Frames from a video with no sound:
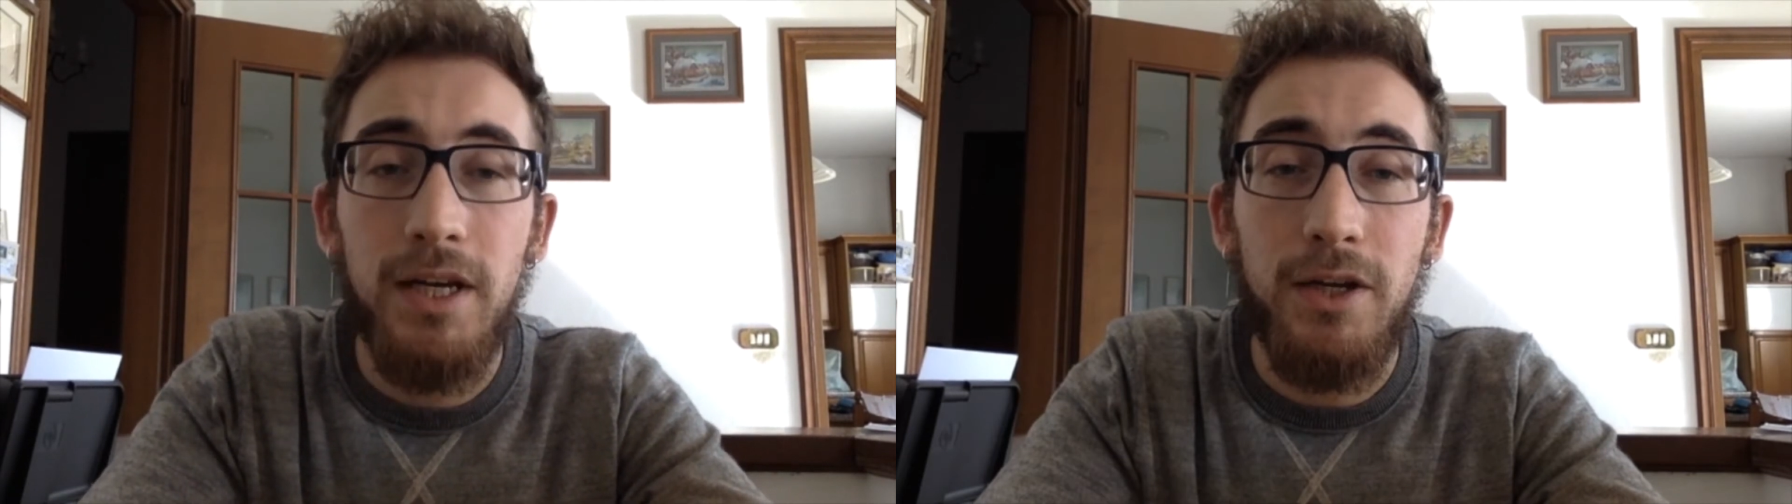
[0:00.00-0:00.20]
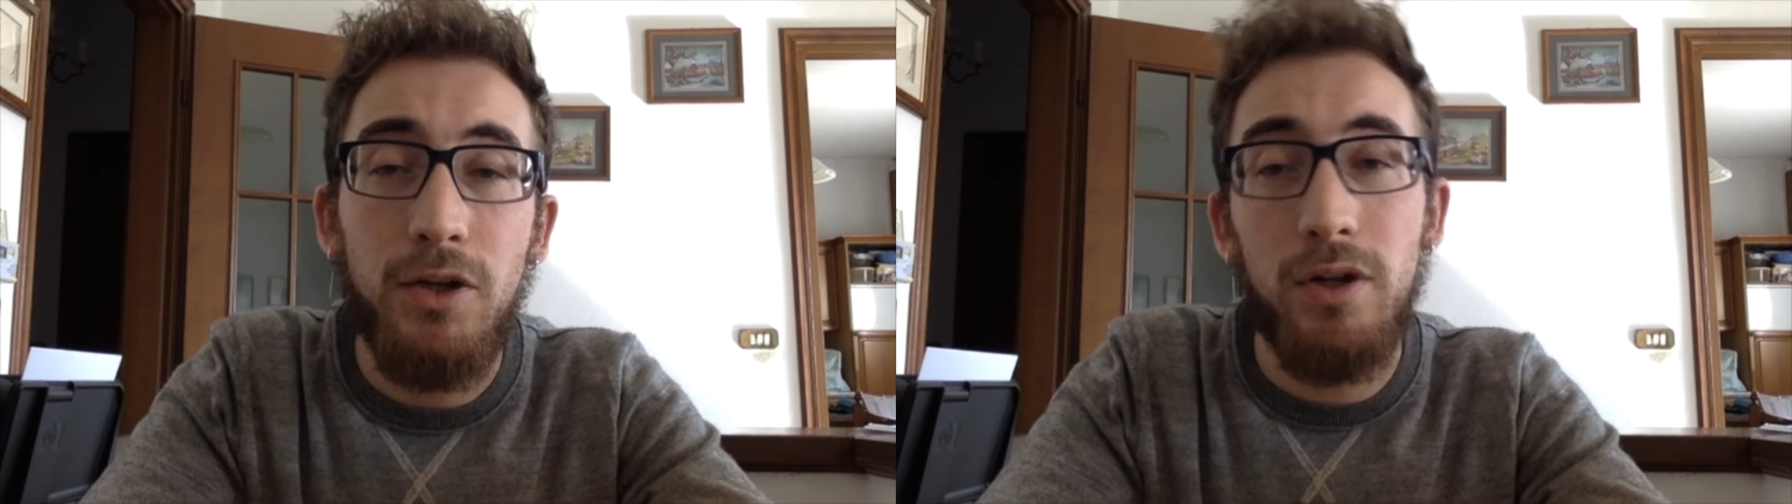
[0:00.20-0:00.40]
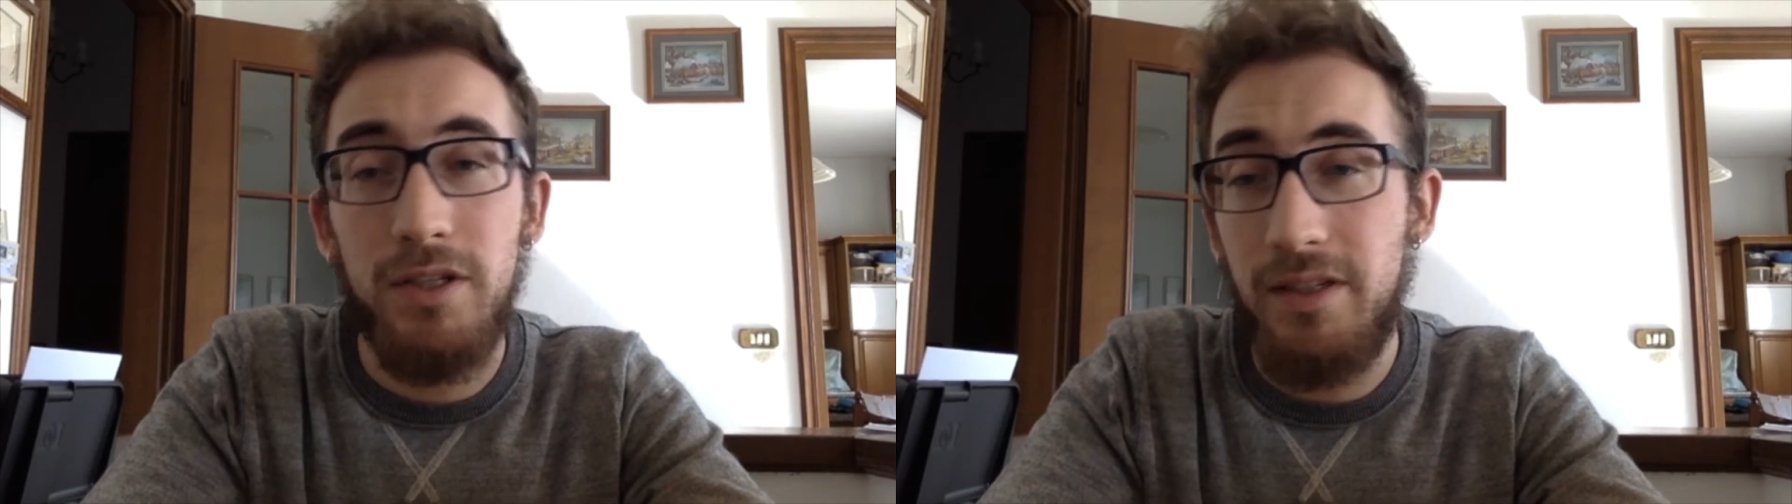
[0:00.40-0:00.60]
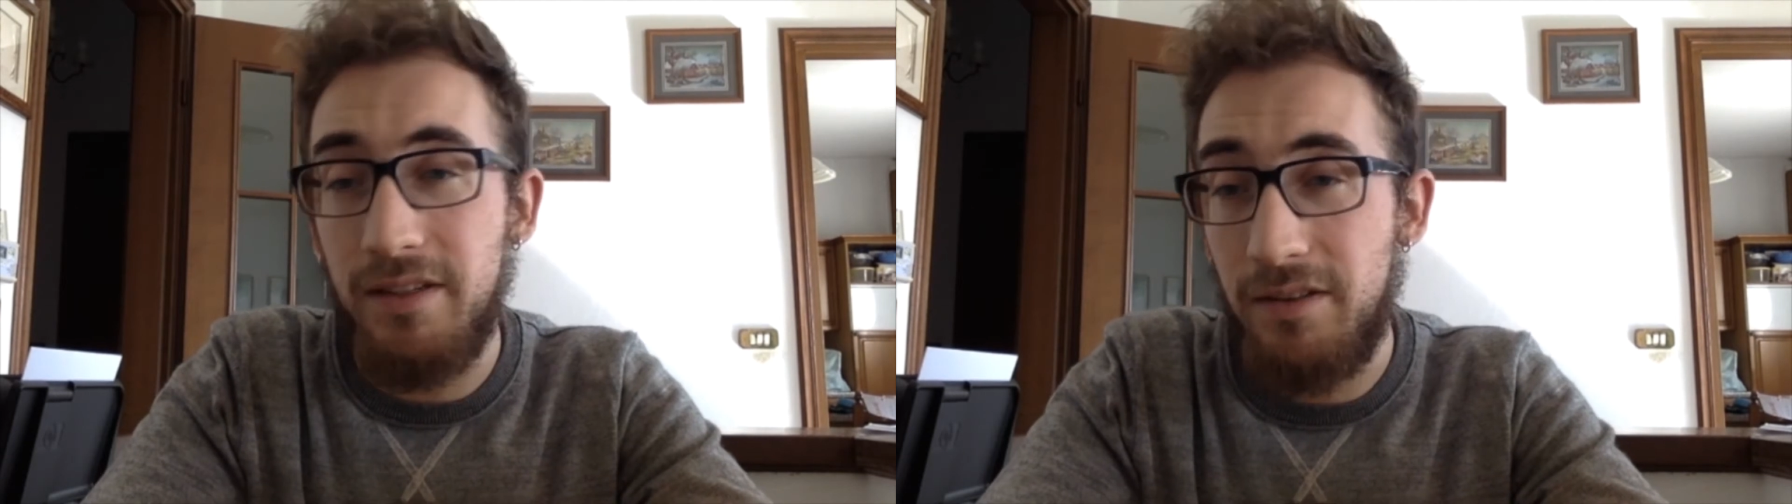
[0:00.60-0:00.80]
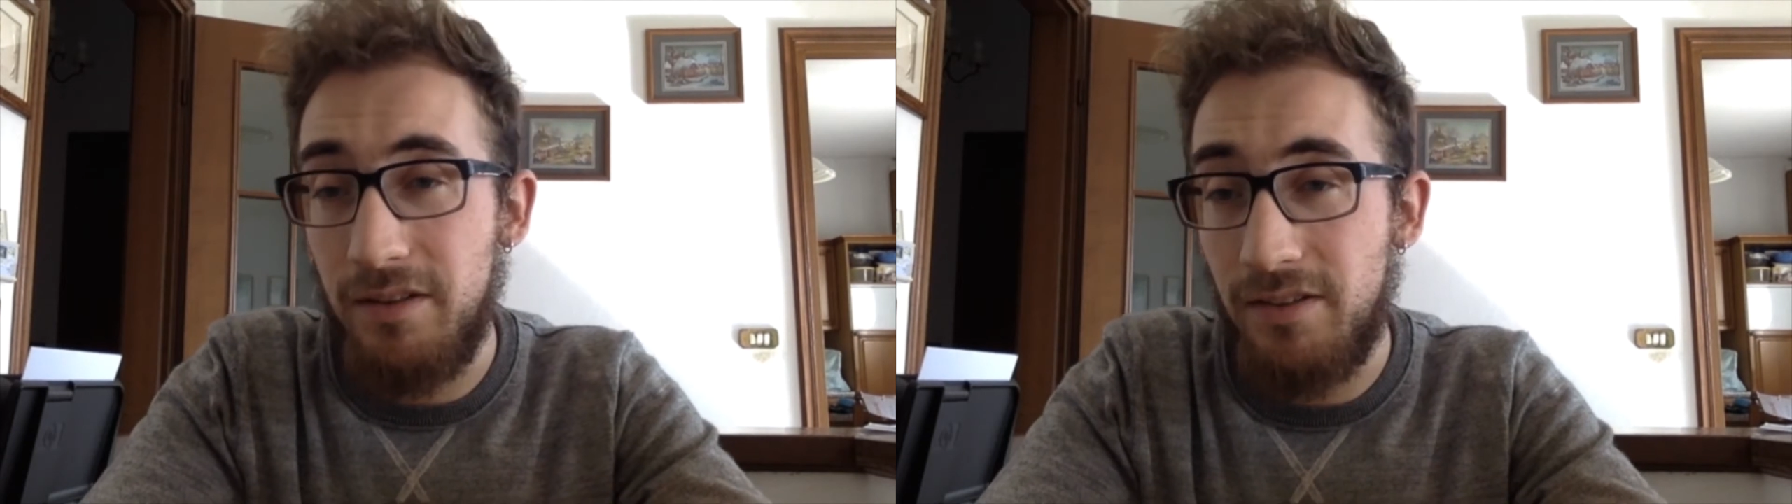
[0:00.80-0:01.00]
not in the
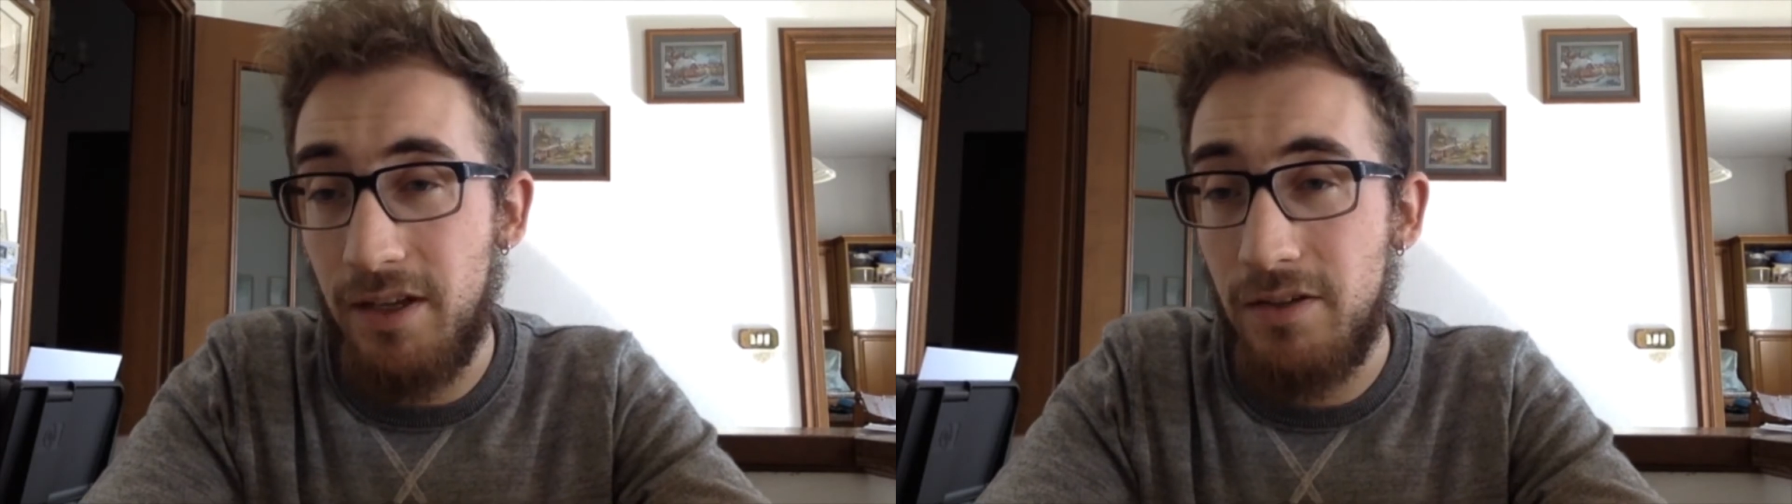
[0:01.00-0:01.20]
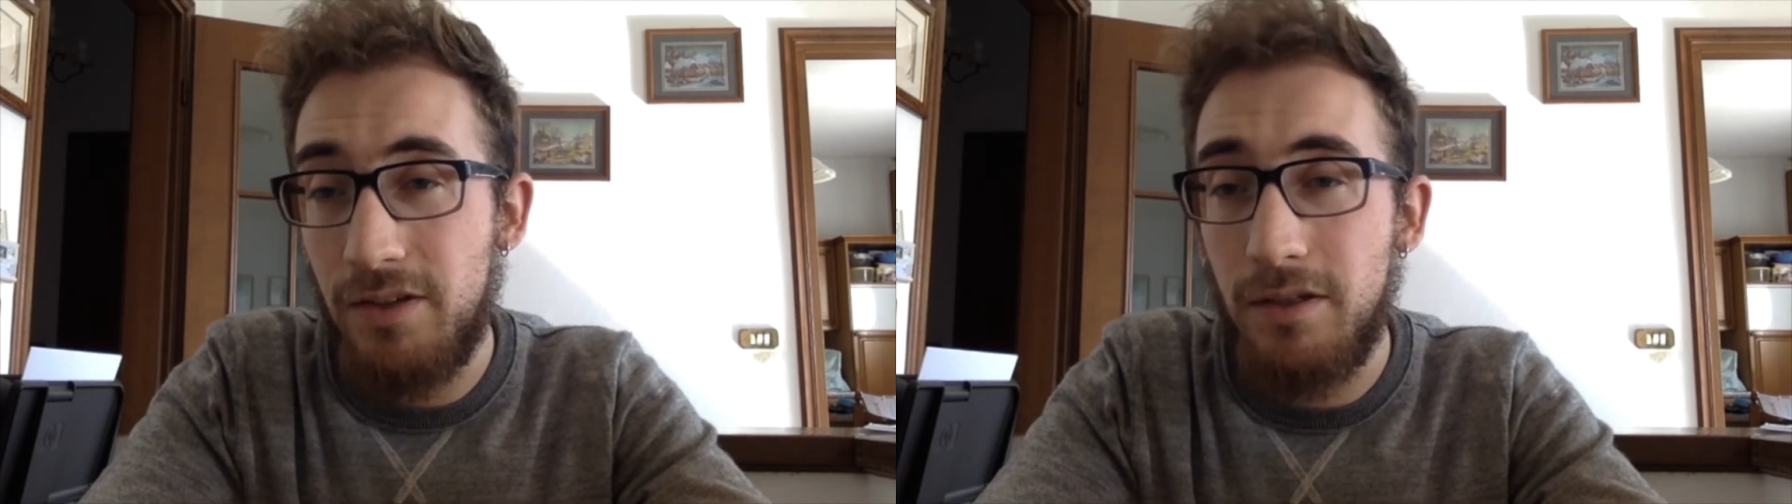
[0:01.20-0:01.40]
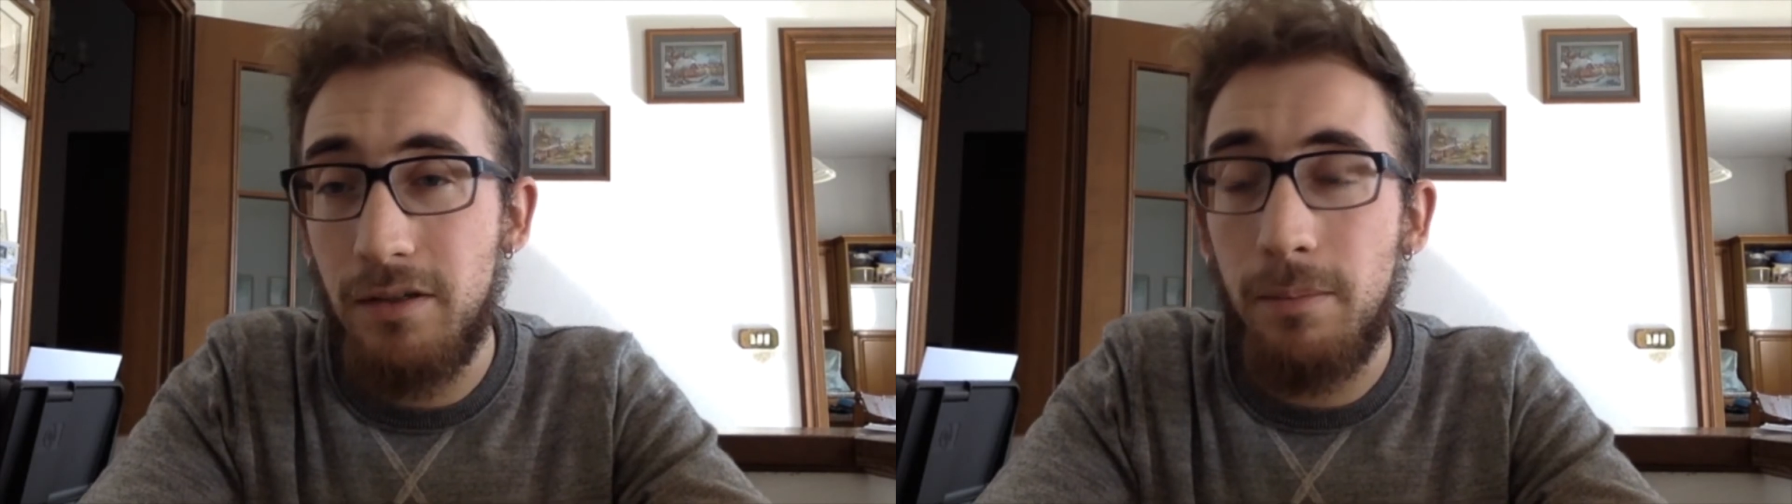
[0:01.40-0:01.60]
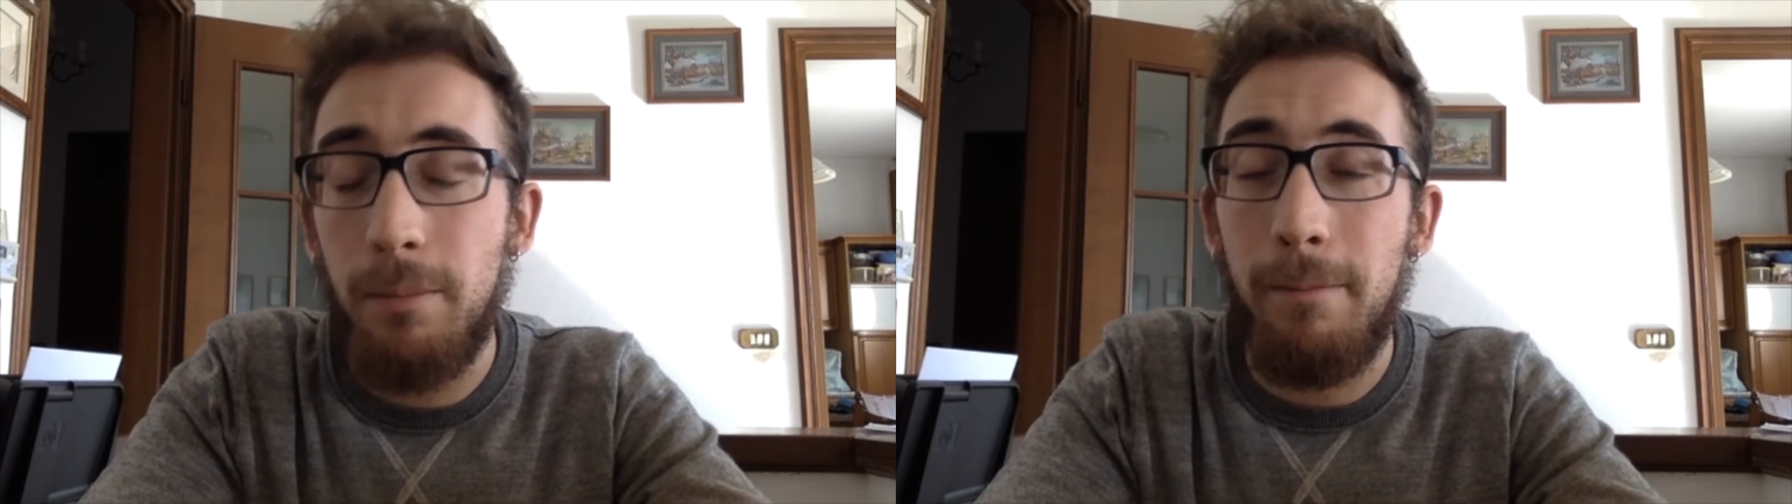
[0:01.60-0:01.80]
city center,